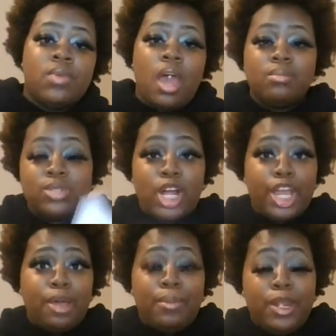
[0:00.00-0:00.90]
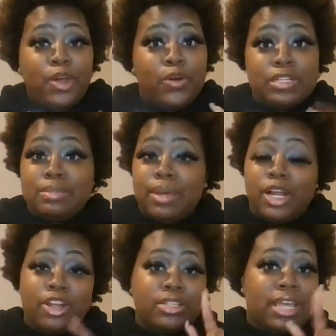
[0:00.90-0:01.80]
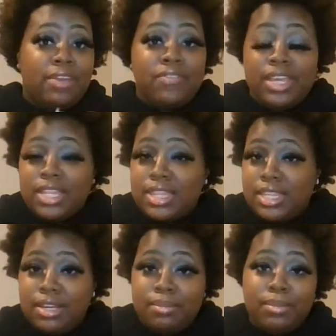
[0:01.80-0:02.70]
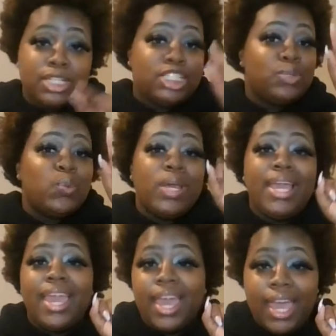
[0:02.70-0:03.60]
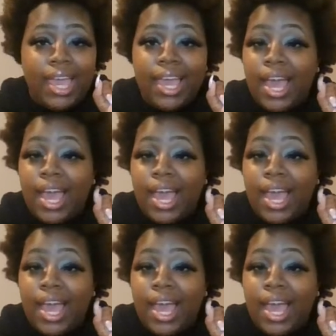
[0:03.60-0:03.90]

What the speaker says: I'm sorry, y'all. And of course, my girls can't forget them munching with Kay.